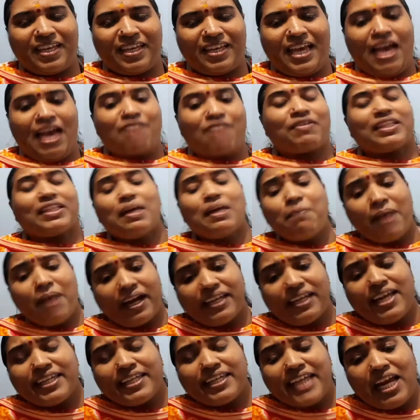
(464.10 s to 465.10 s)
Whether
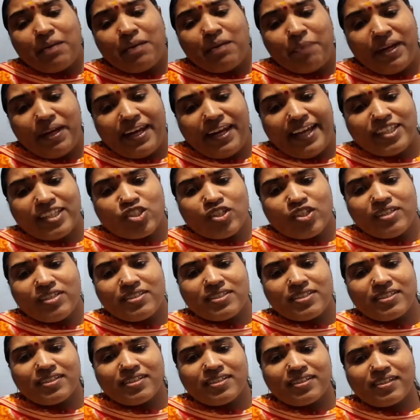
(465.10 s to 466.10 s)
minor can be an agent,
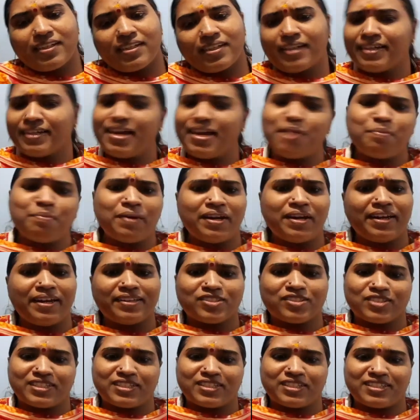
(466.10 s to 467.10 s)
he can be an
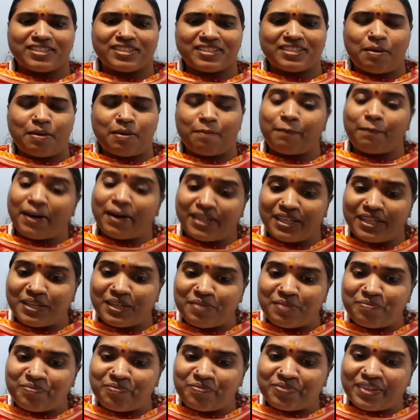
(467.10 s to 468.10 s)
agent, but
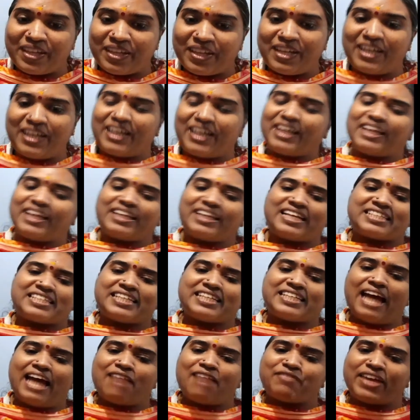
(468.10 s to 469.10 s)
he
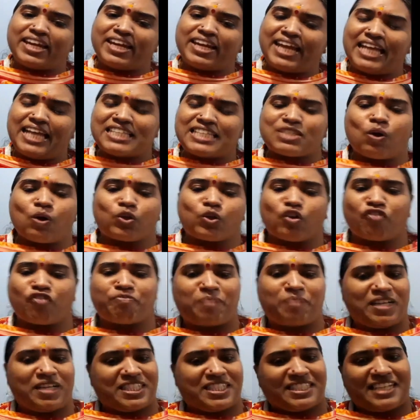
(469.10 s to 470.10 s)
doesn't have any sort
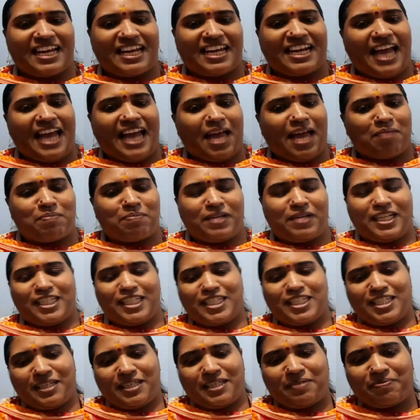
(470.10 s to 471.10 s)
of personal
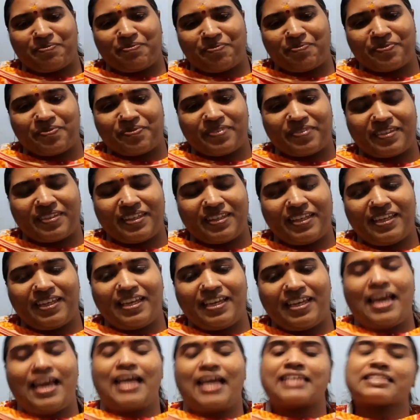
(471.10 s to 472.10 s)
liability.
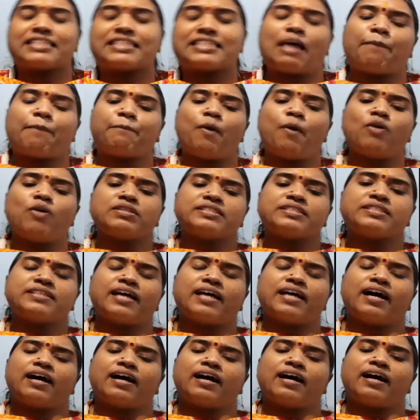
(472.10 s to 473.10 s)

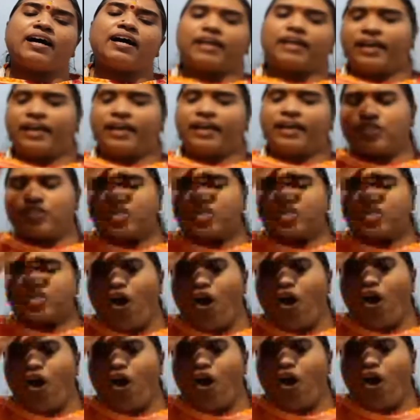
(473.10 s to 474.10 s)
Suppose
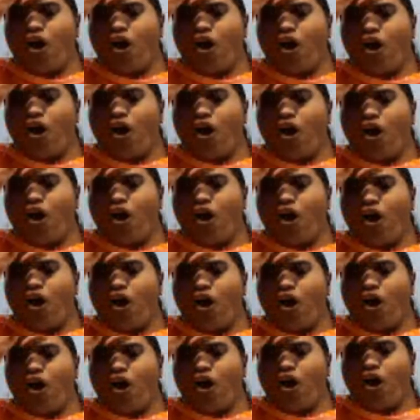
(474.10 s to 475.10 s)
a joint
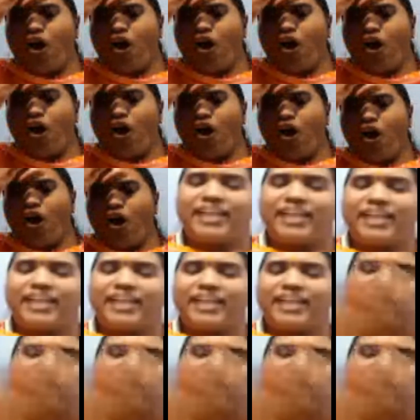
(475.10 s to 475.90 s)
agreement is entered between a